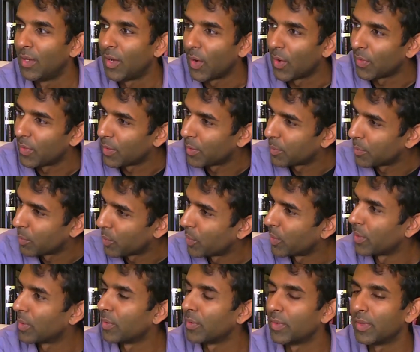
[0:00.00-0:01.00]
Are there
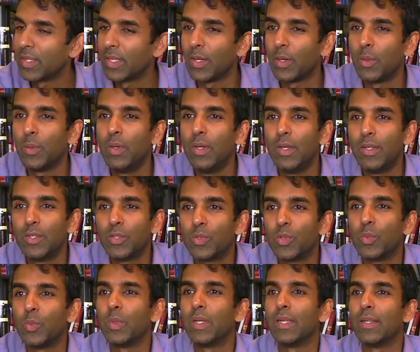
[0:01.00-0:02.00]
more, you know,
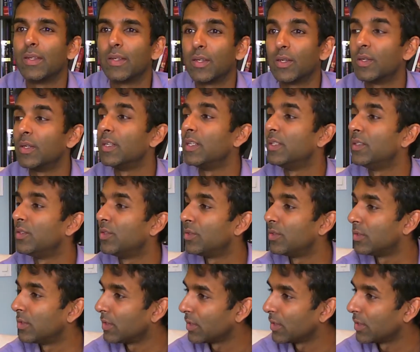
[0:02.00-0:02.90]
should we encourage,